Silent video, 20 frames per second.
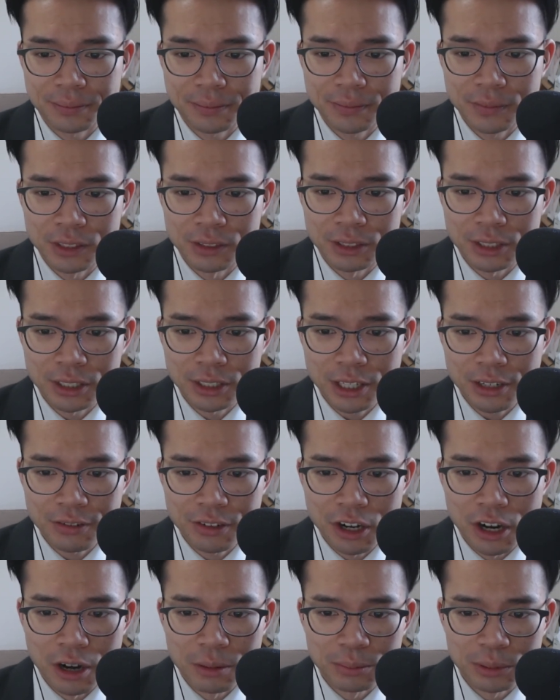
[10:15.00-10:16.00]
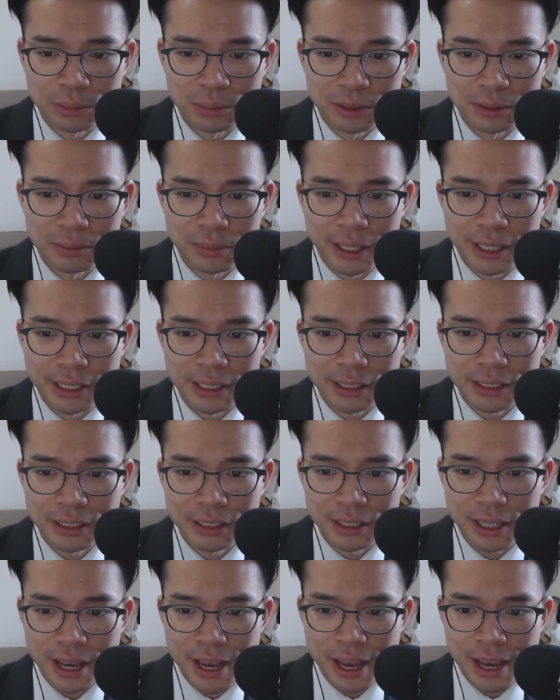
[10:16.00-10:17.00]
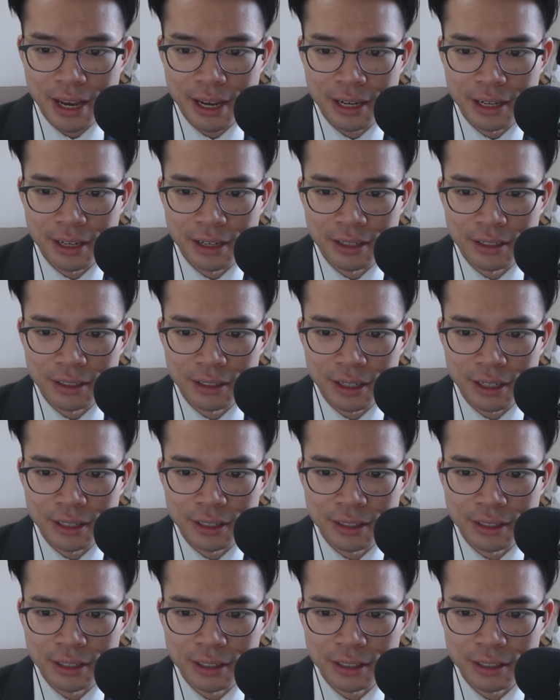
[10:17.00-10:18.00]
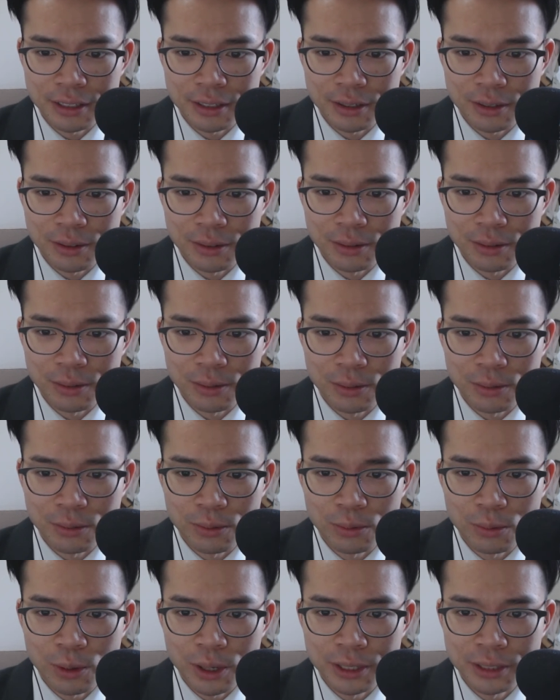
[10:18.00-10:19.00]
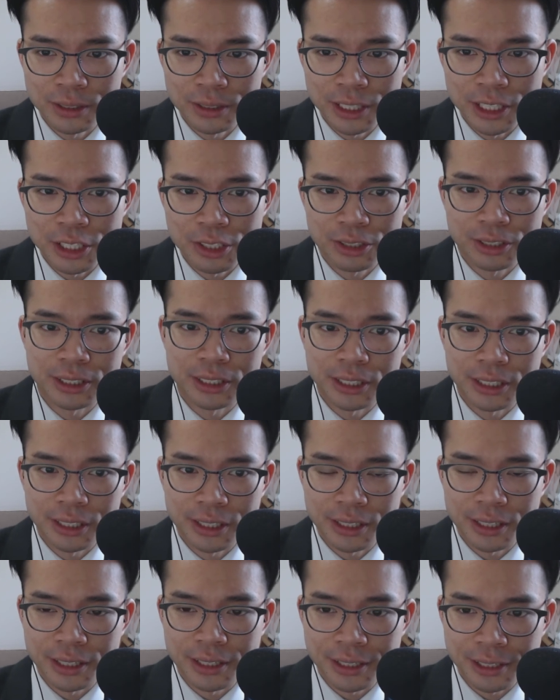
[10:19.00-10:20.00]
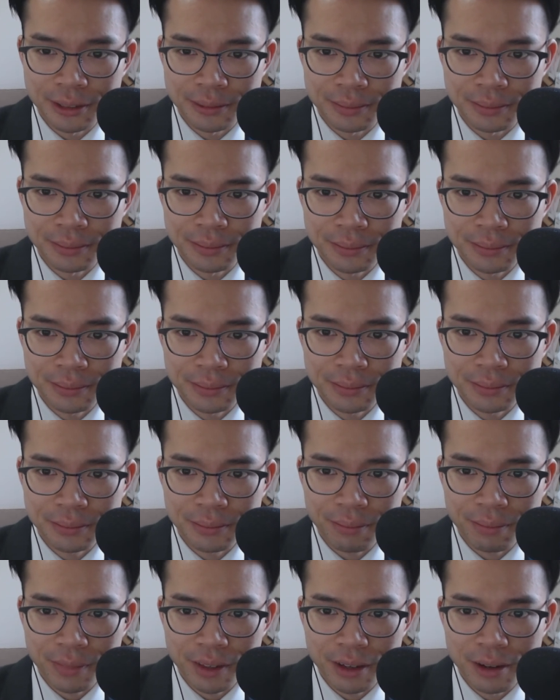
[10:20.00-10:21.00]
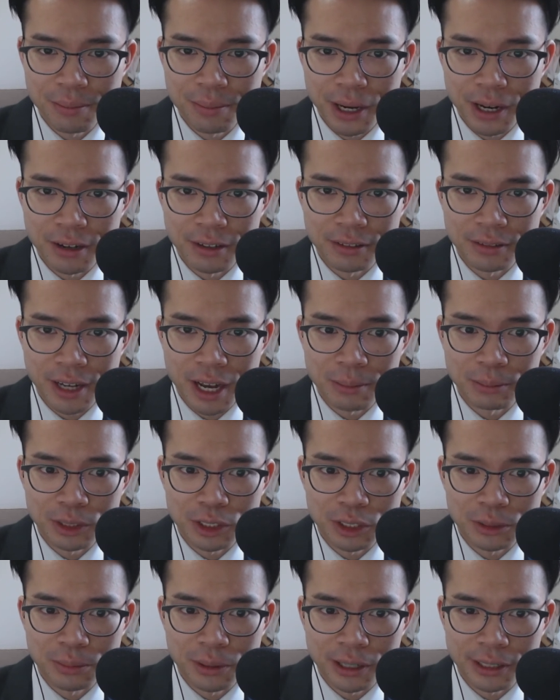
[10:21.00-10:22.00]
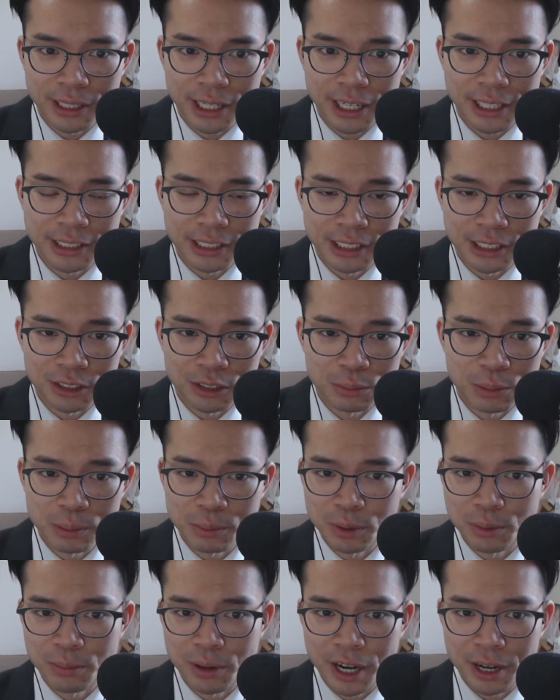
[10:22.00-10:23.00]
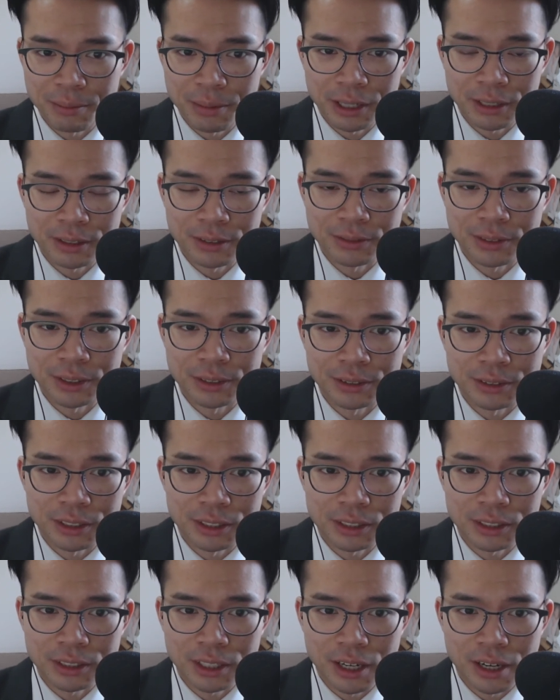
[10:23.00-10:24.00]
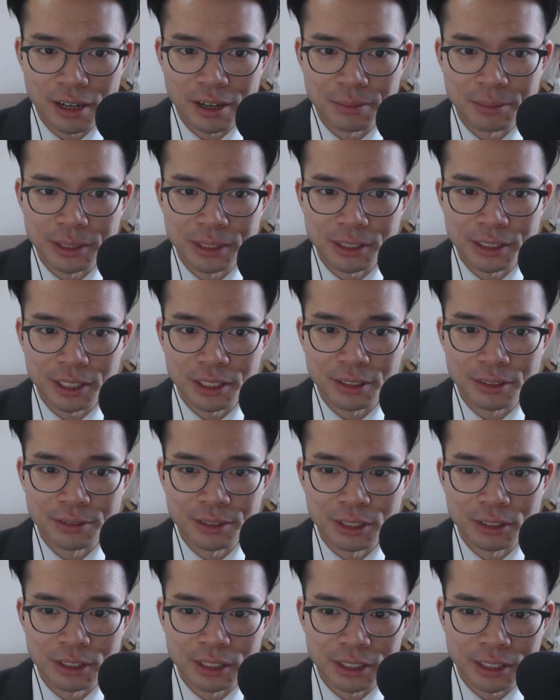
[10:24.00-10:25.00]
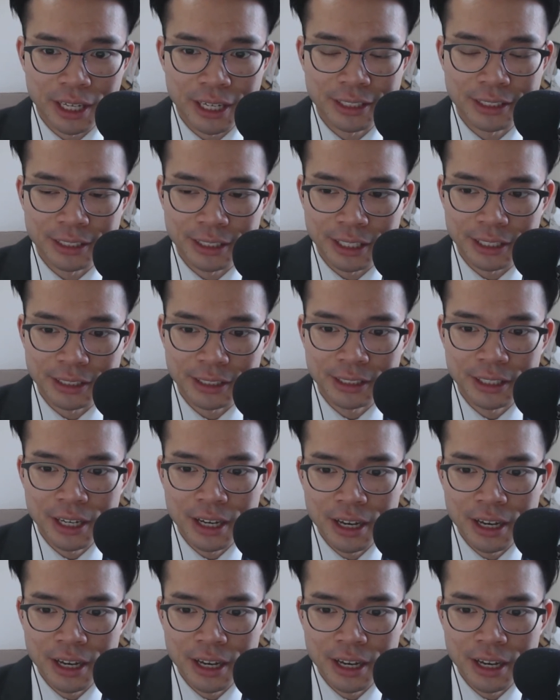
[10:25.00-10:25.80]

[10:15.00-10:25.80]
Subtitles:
there's a lot of comparable mics, and I think one interesting thing about amateur podcasting or people buying microphones instead of using headsets